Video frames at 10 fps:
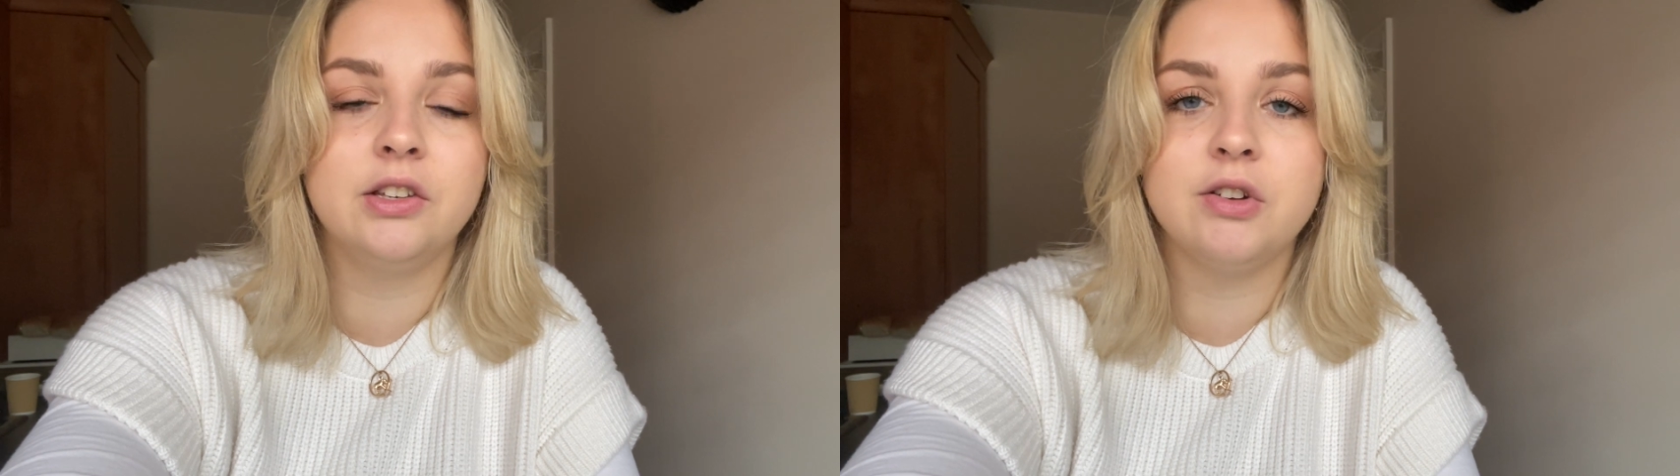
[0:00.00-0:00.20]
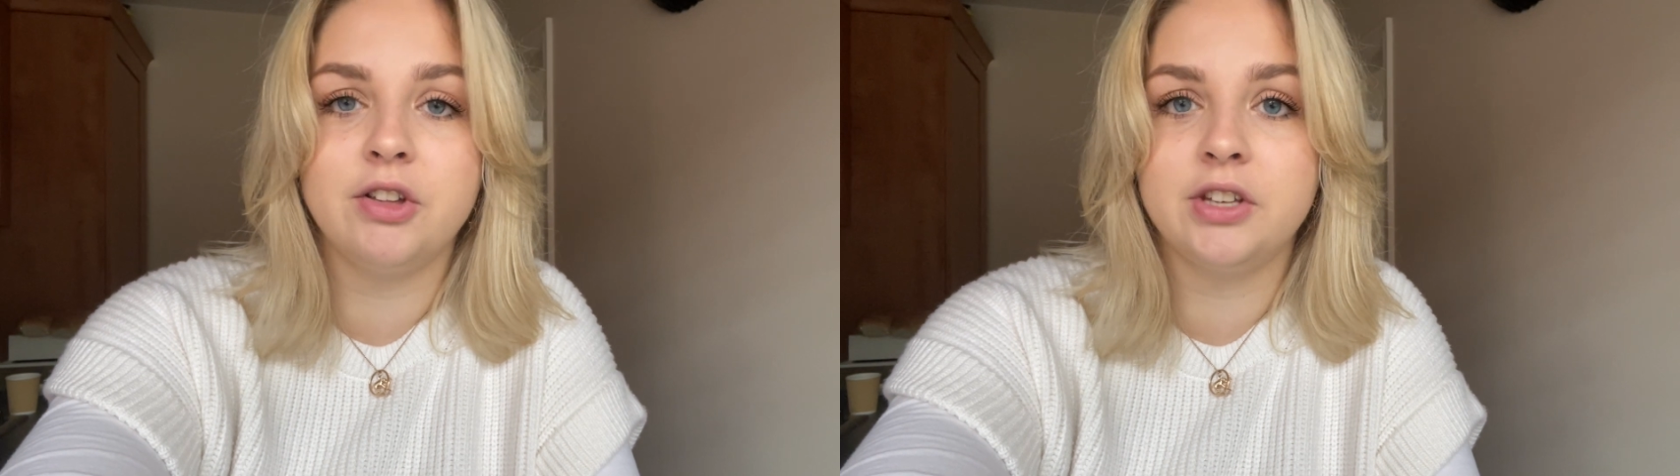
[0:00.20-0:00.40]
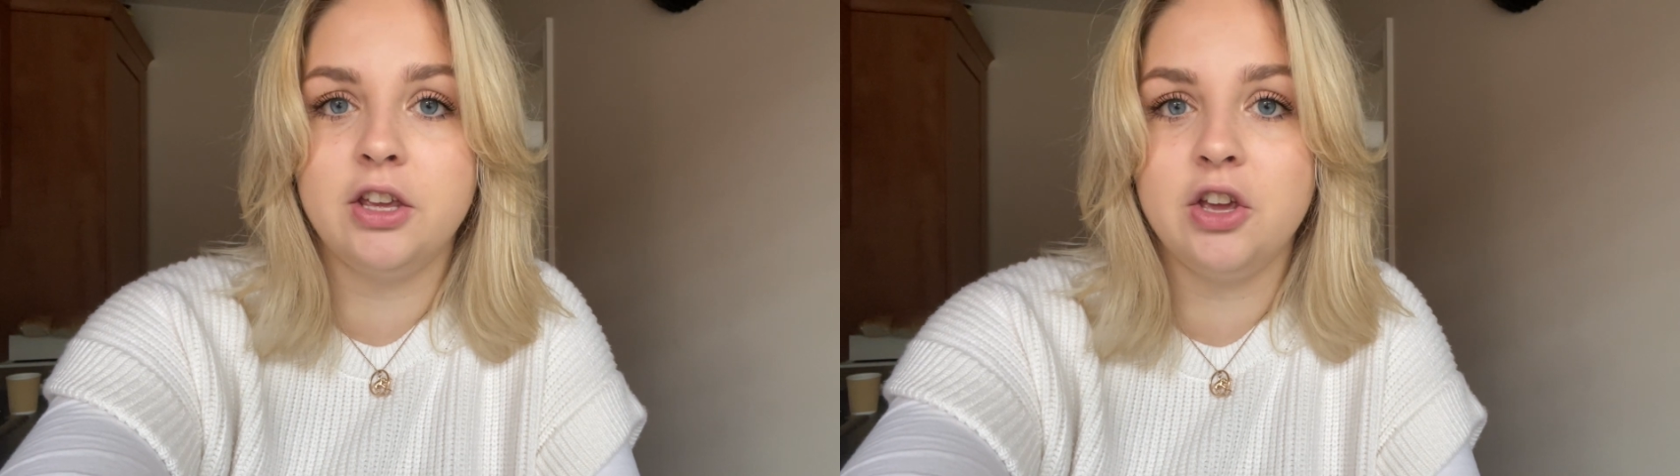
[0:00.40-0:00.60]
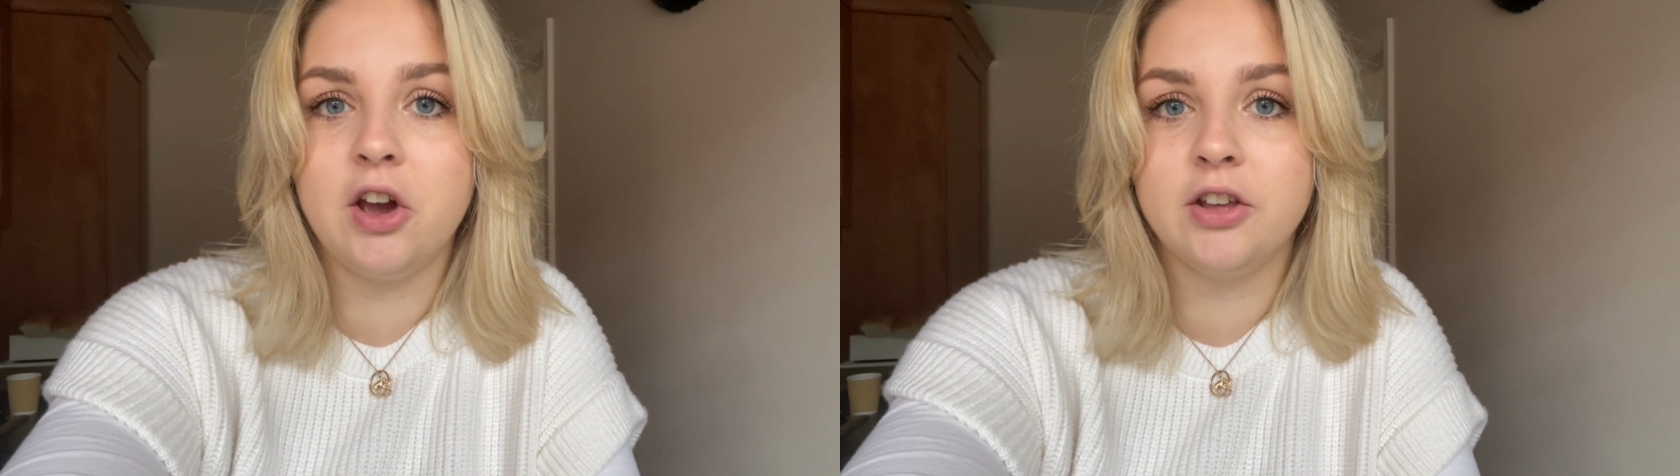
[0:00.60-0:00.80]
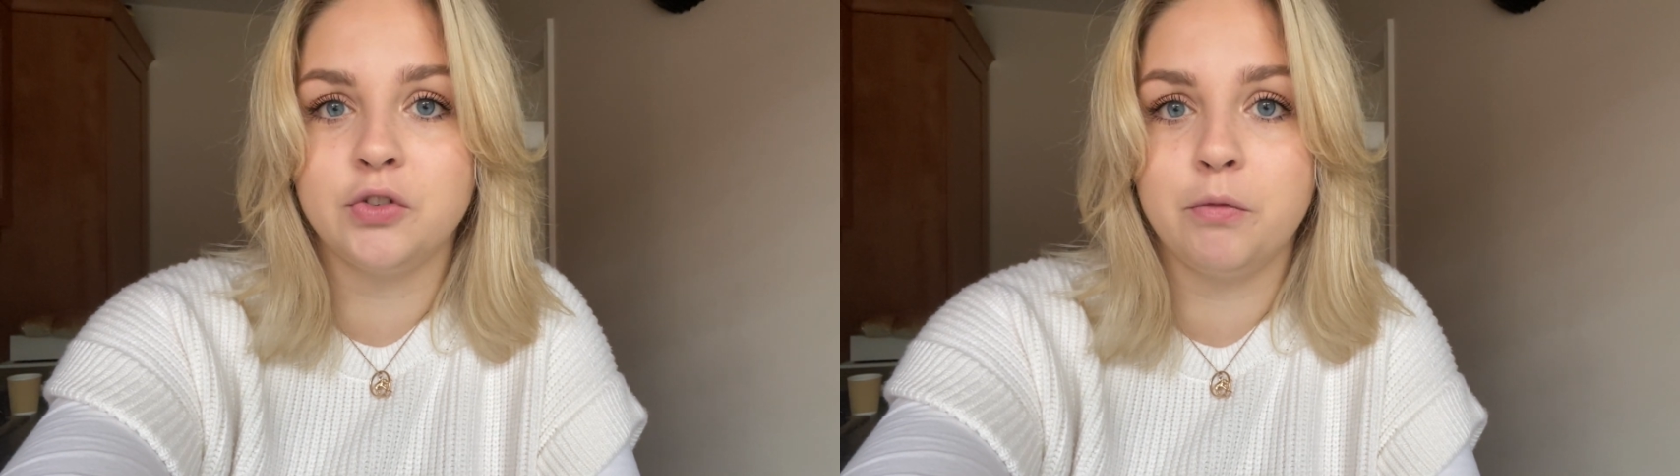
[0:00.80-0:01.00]
so I'll take you
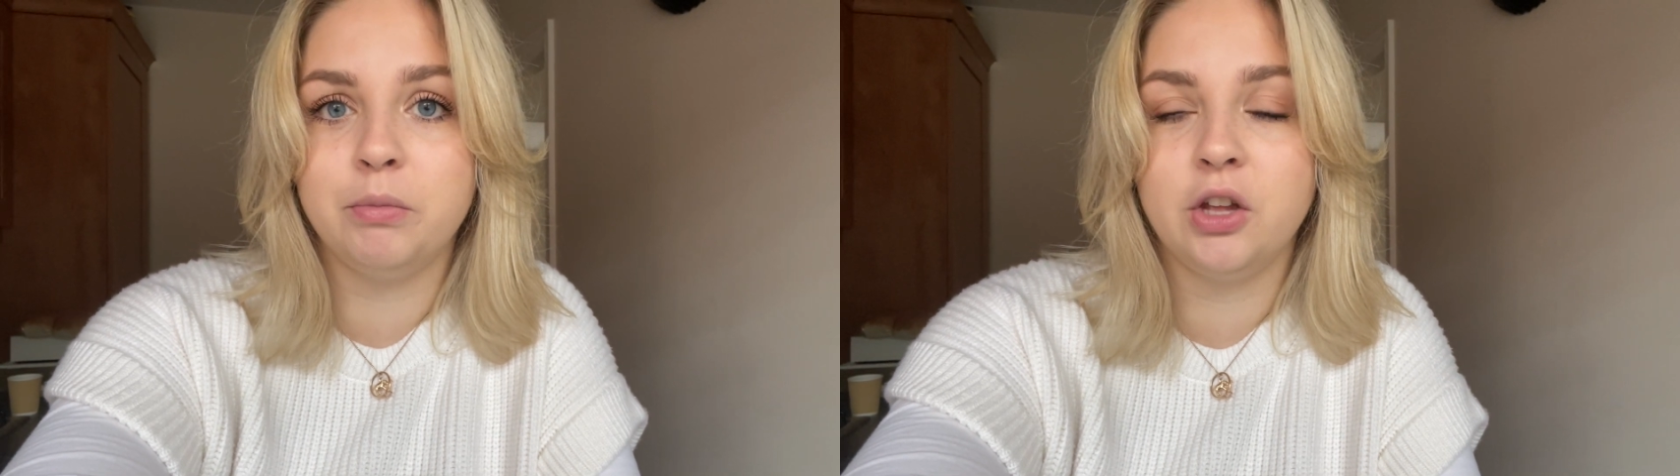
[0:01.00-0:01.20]
guys with me